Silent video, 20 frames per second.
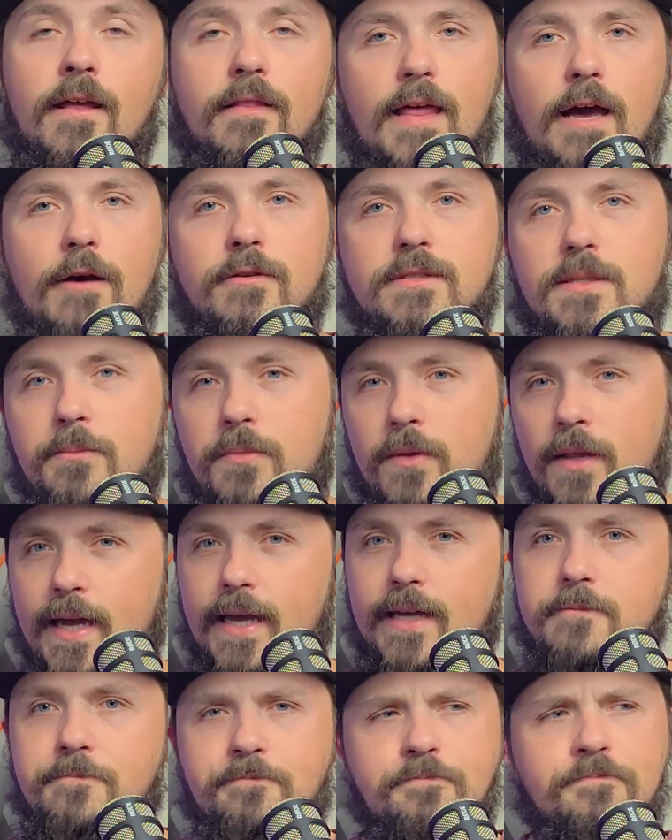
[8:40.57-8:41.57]
That was the
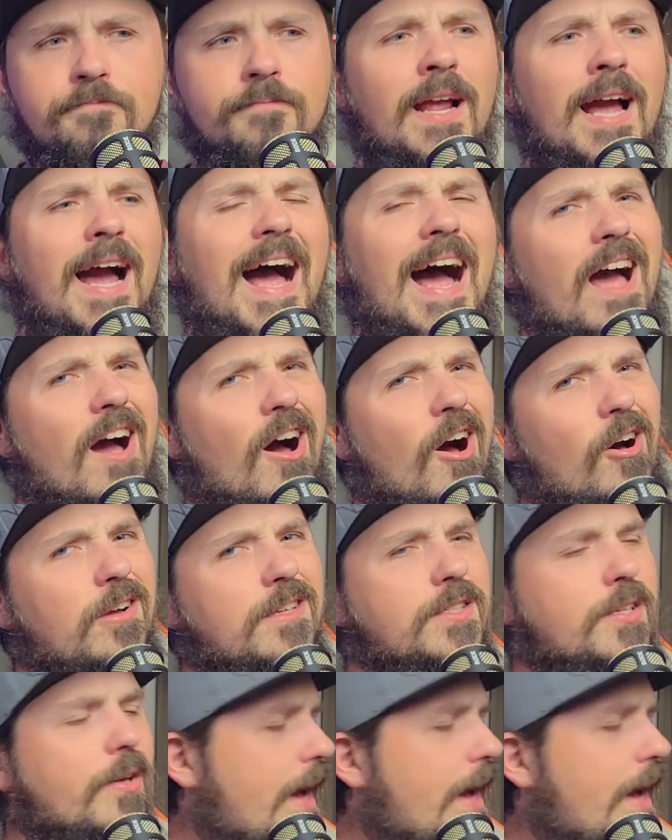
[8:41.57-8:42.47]
plan. I also